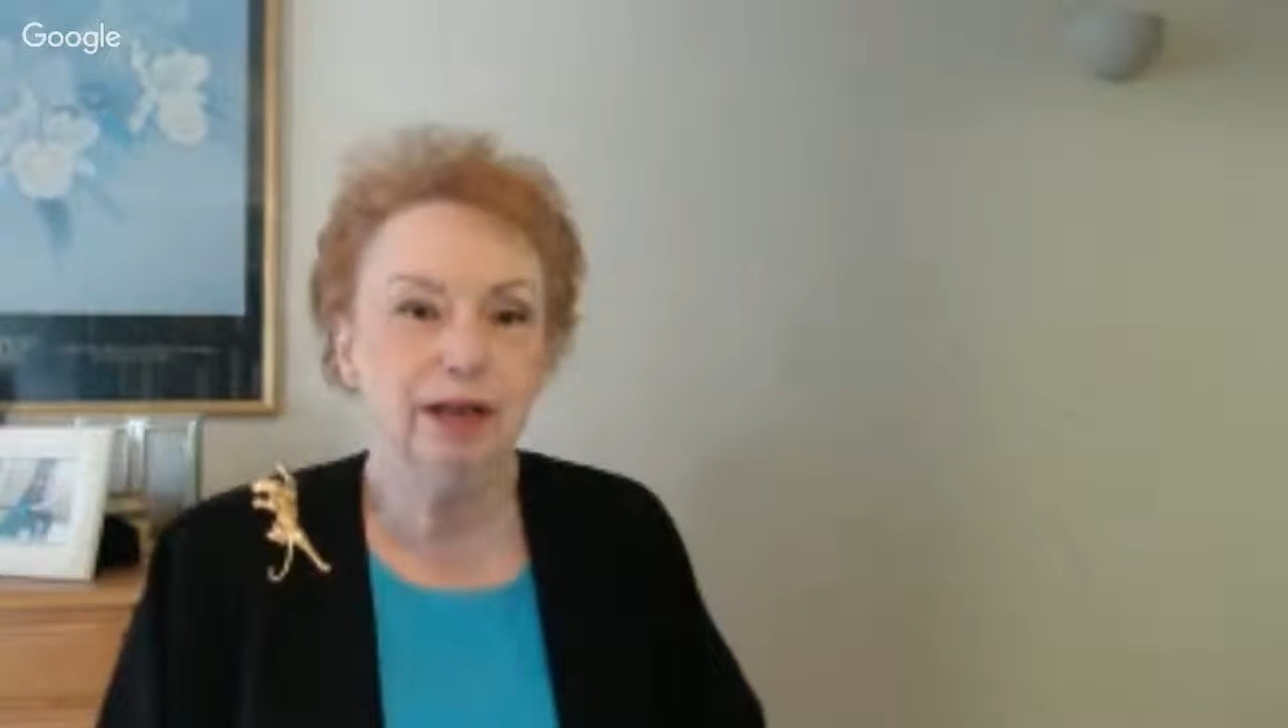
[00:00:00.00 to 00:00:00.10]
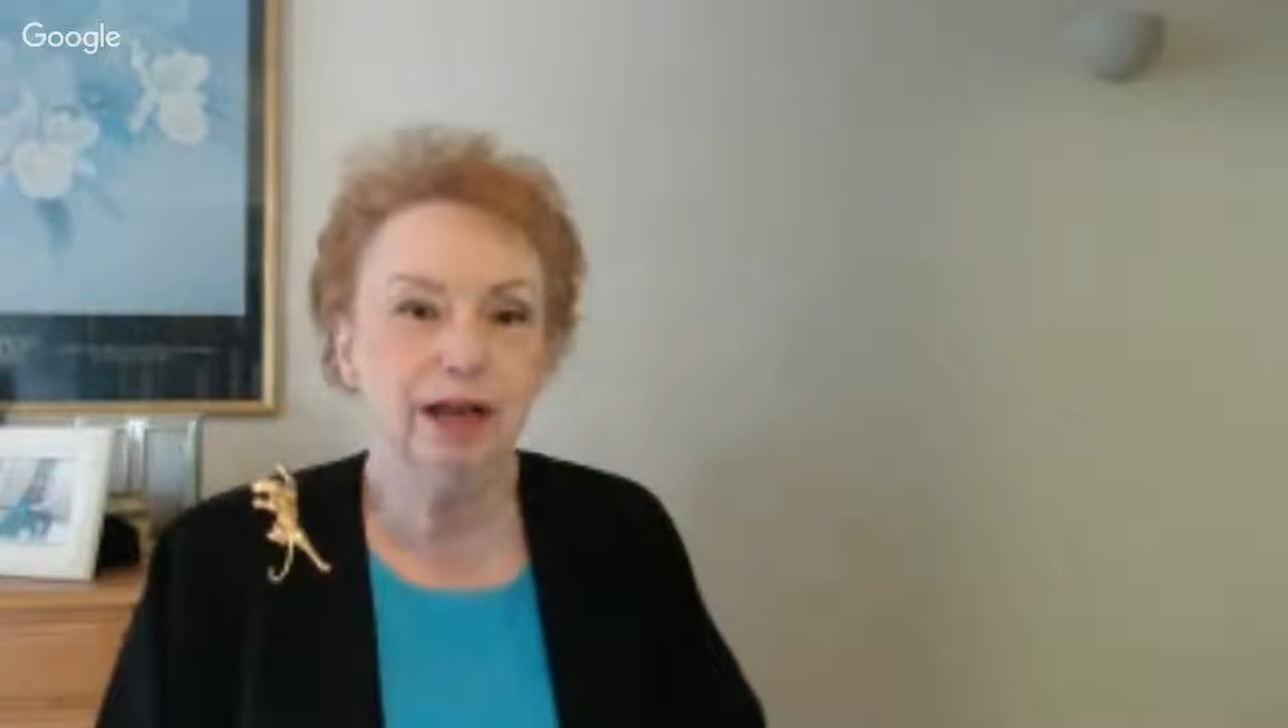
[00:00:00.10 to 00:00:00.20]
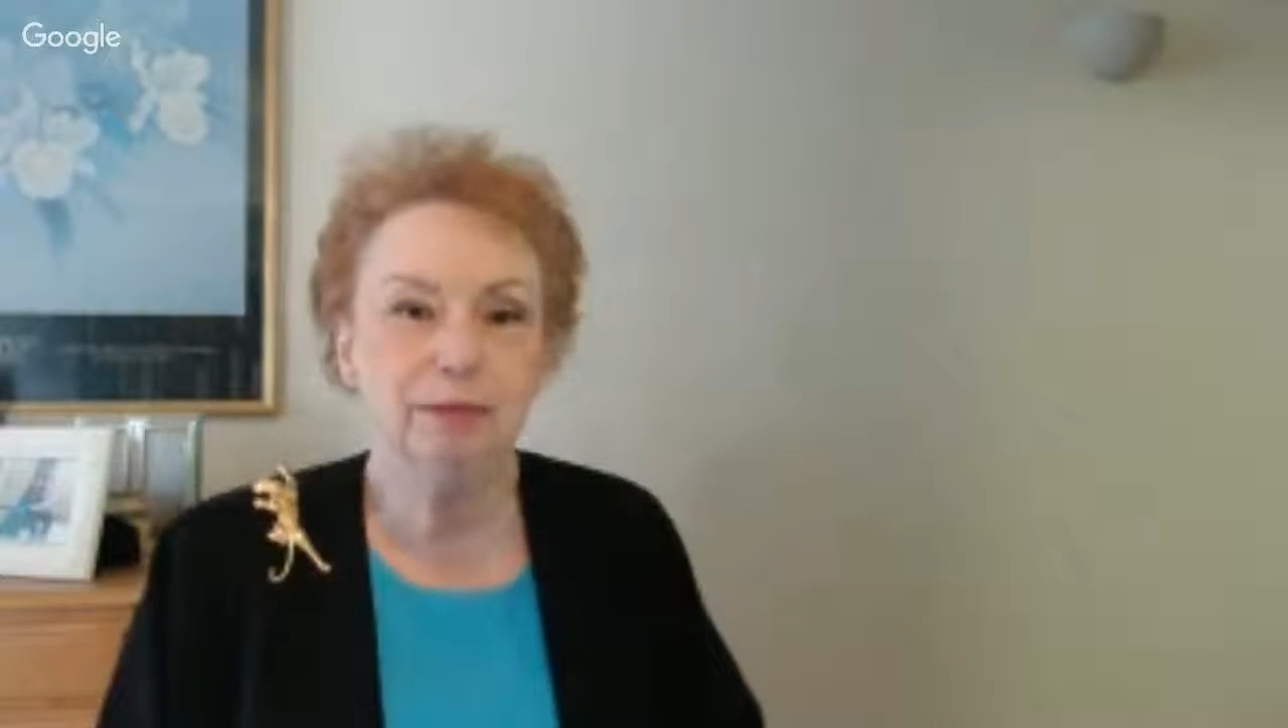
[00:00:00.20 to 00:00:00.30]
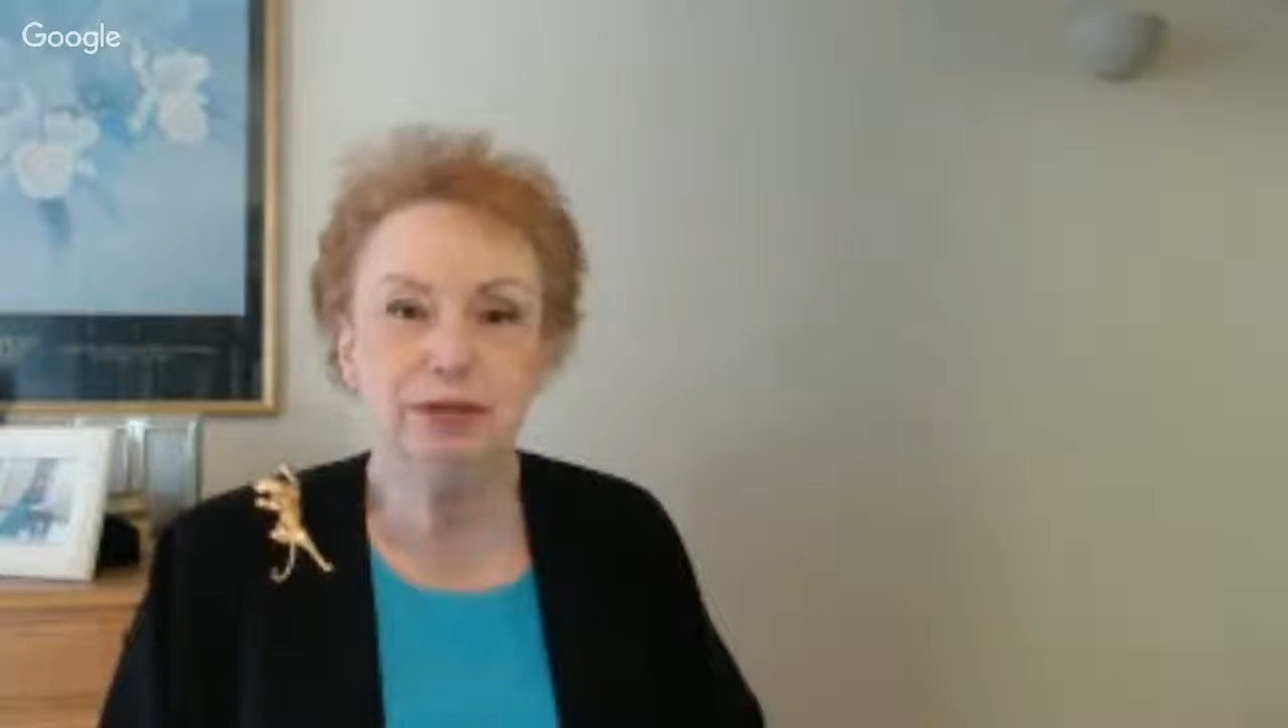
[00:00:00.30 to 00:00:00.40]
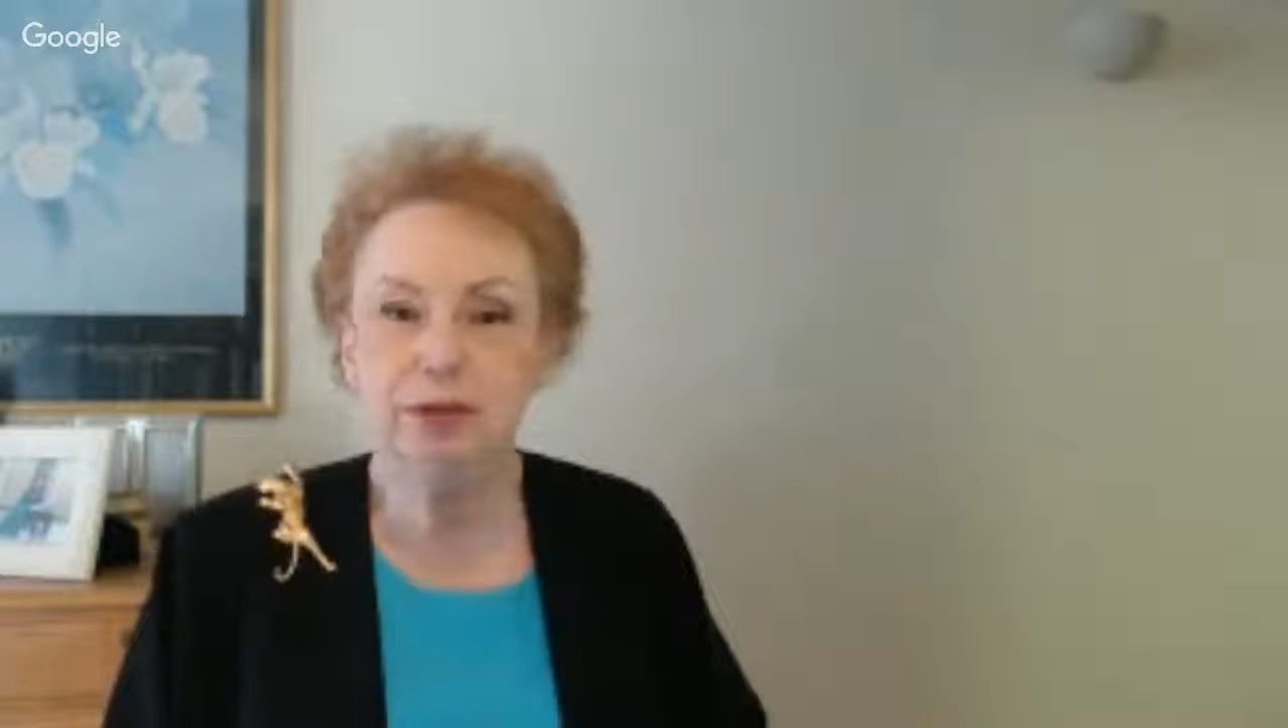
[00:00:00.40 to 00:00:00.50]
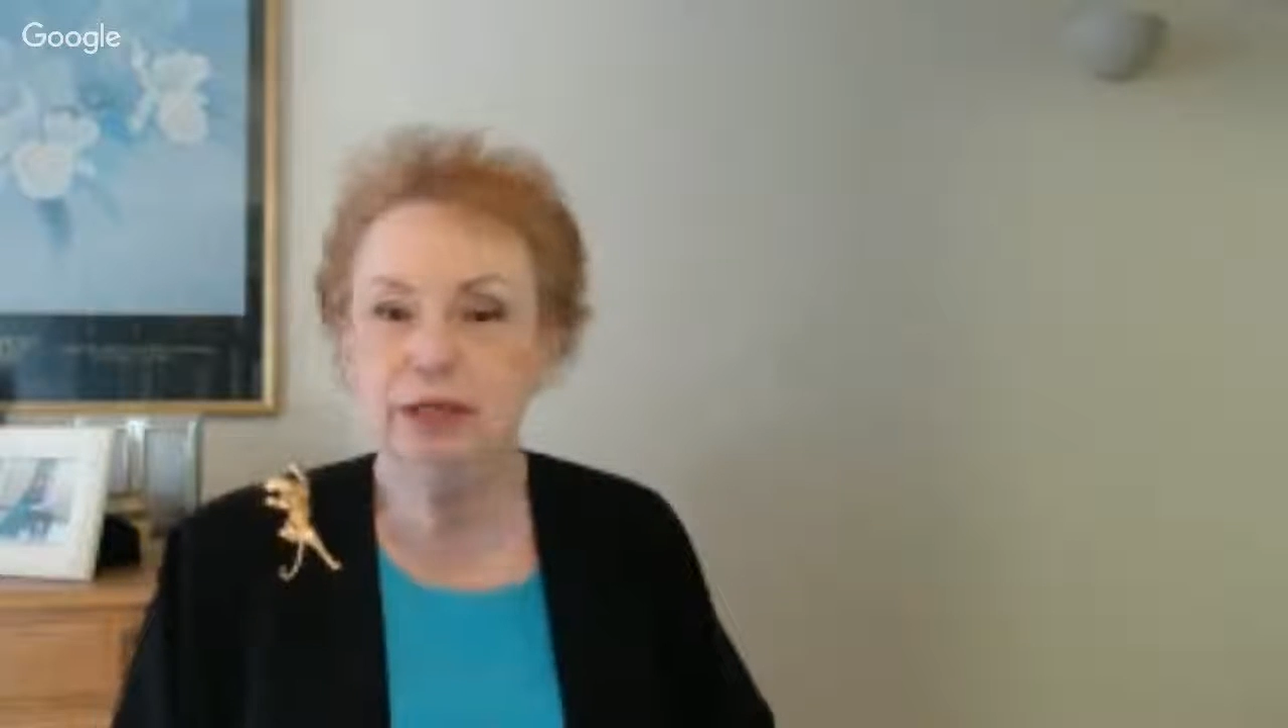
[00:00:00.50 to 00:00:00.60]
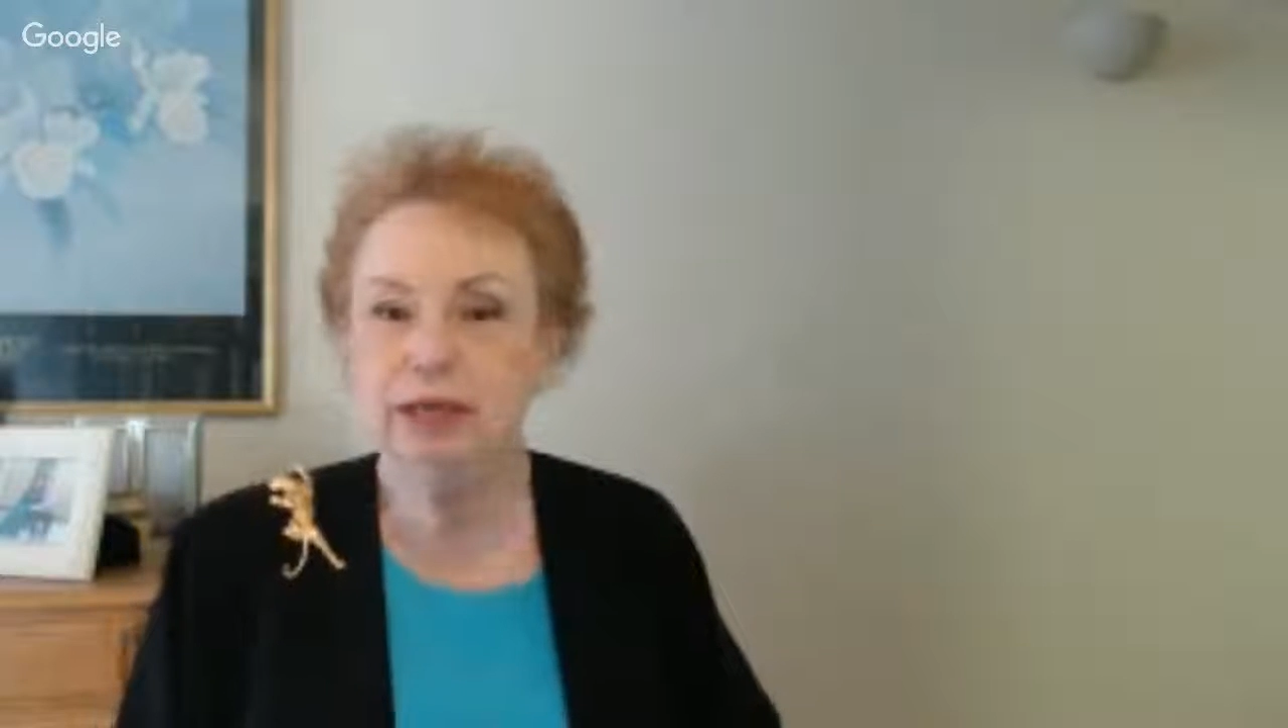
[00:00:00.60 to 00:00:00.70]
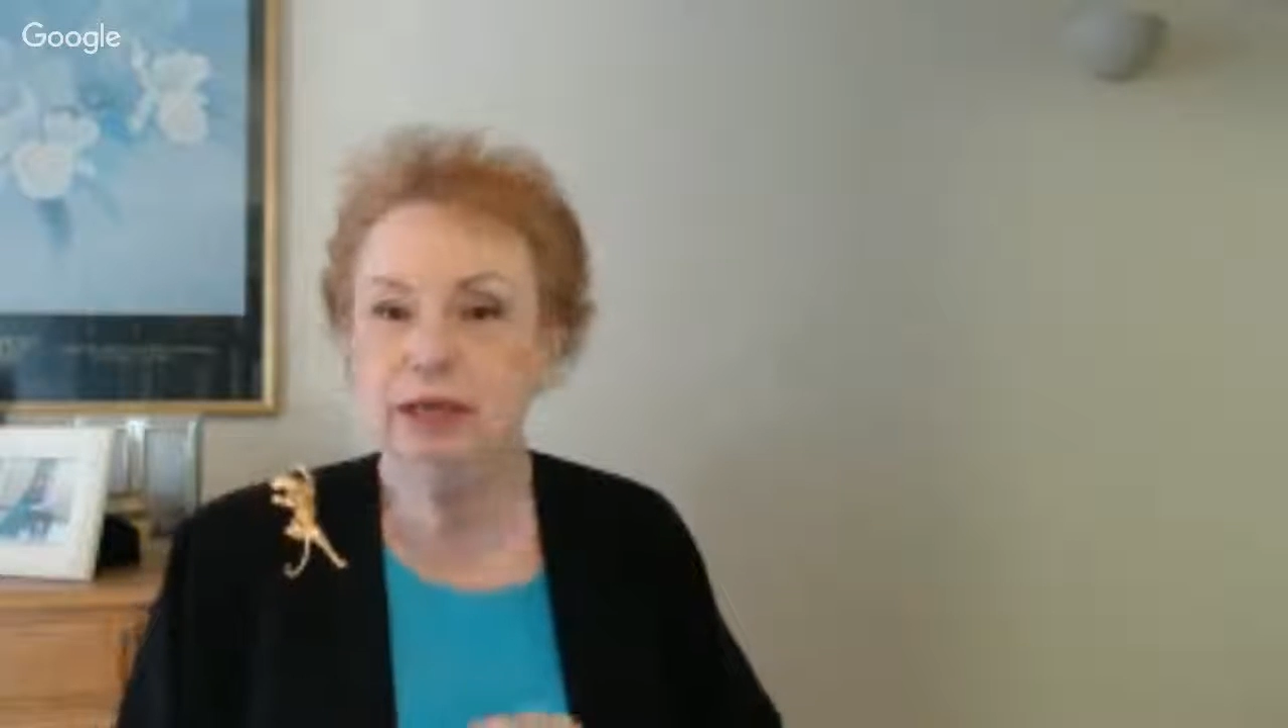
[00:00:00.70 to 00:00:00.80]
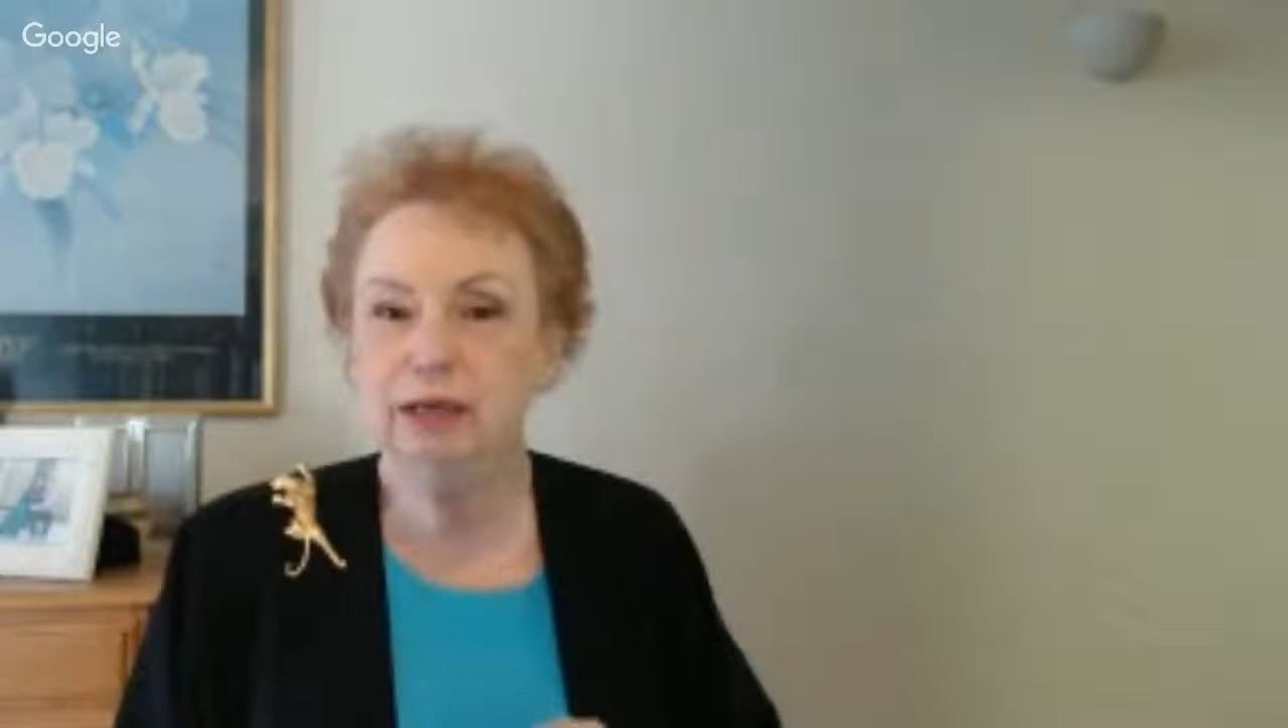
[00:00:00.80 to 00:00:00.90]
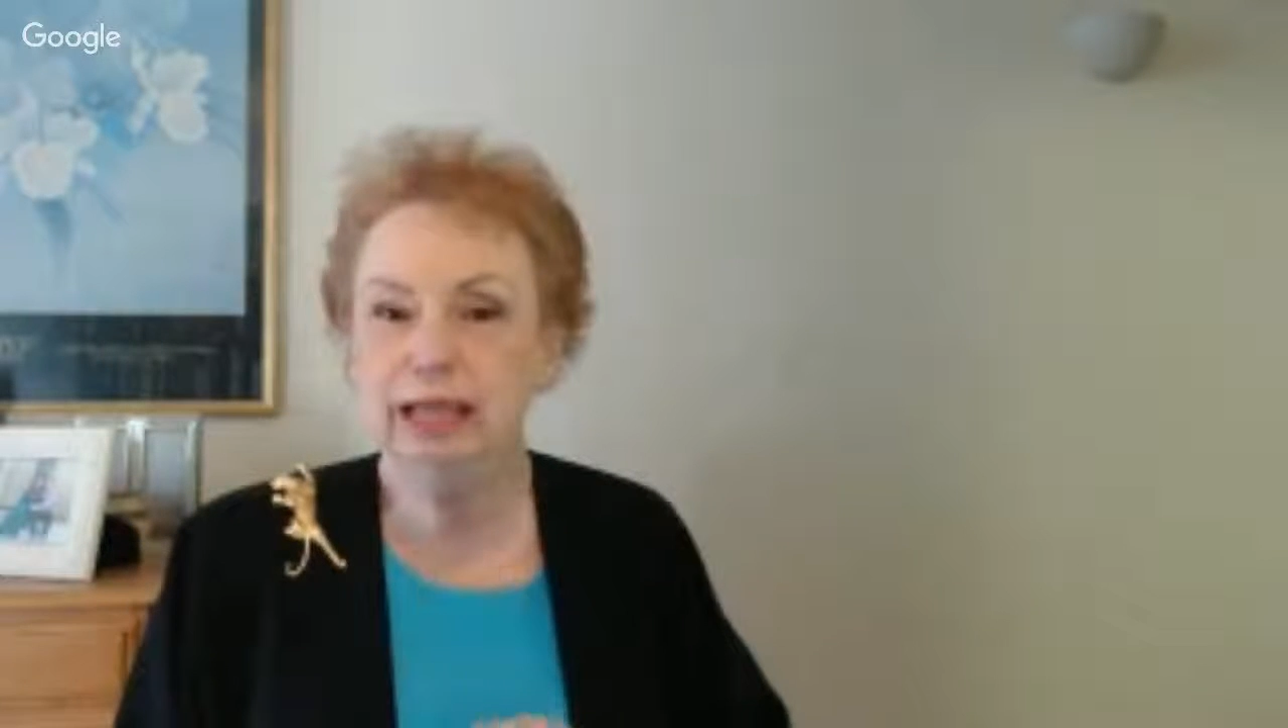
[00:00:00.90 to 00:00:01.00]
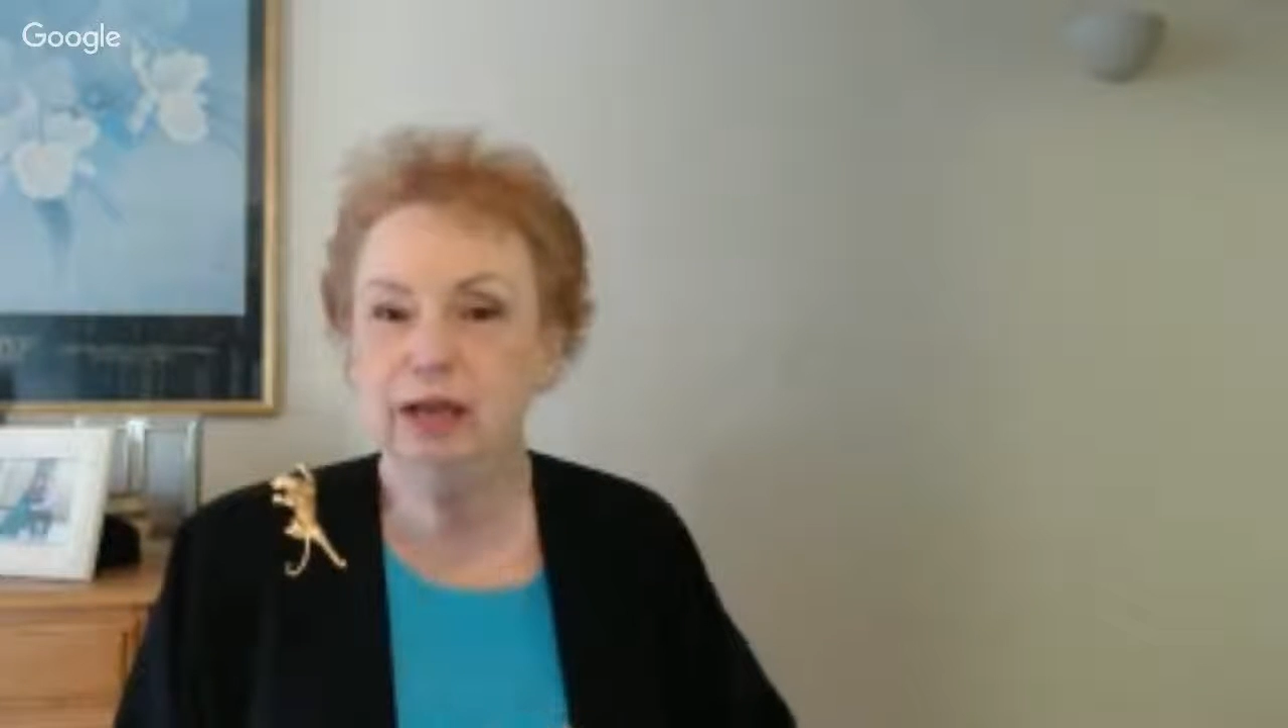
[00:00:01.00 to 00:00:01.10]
so that they